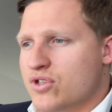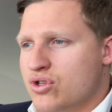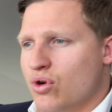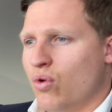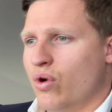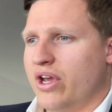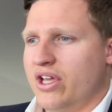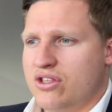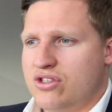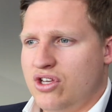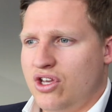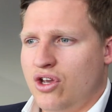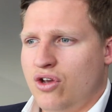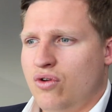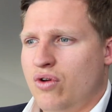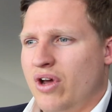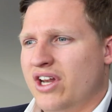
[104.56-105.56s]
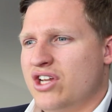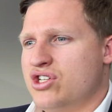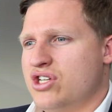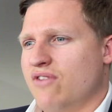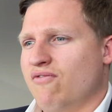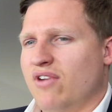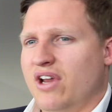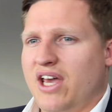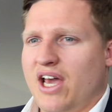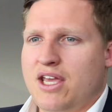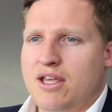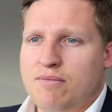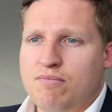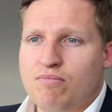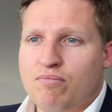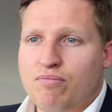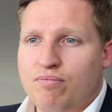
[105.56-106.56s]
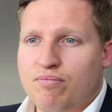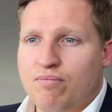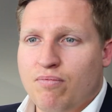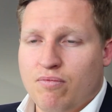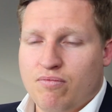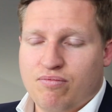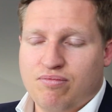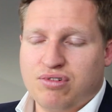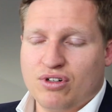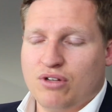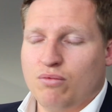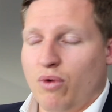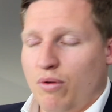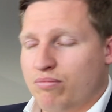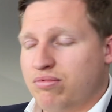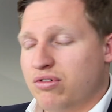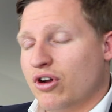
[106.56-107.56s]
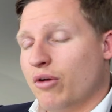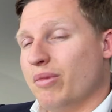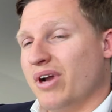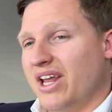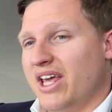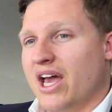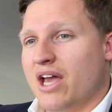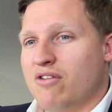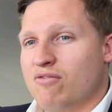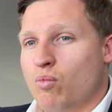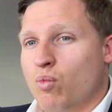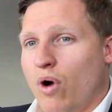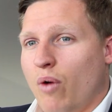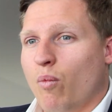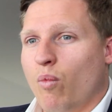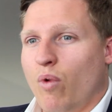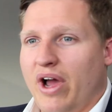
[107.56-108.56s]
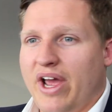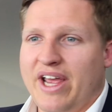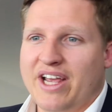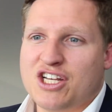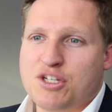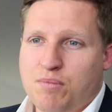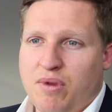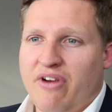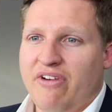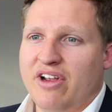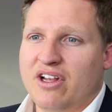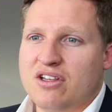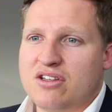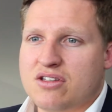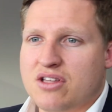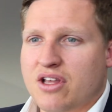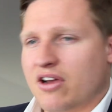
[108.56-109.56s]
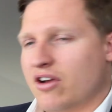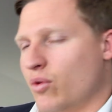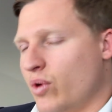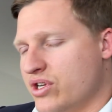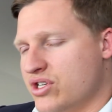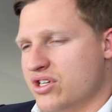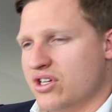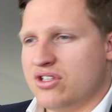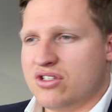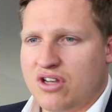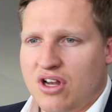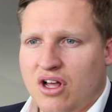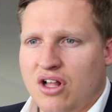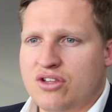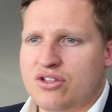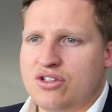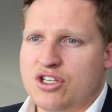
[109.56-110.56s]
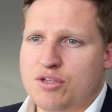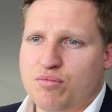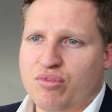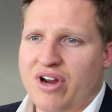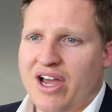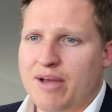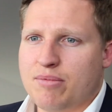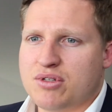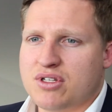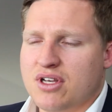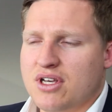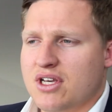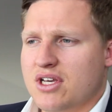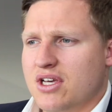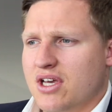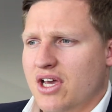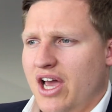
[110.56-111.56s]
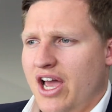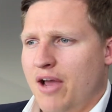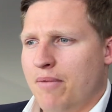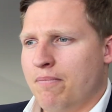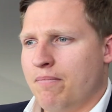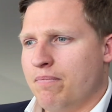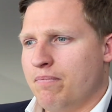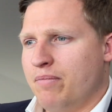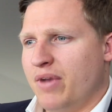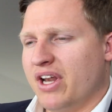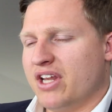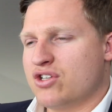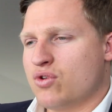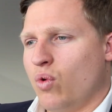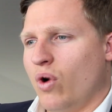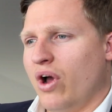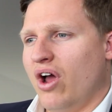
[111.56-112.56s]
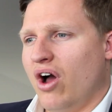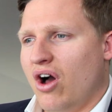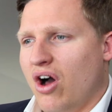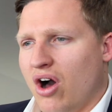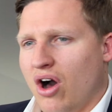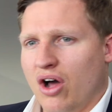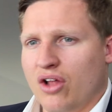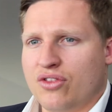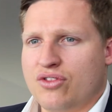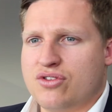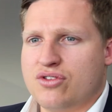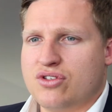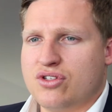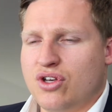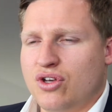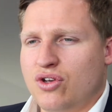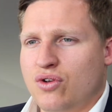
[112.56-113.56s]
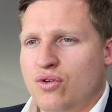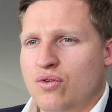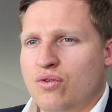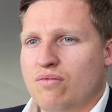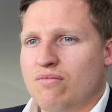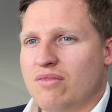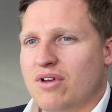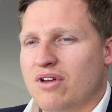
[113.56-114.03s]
talking to you, and it's generally predominantly a one-way experience. There are questions and answers perhaps, but it's quite hard to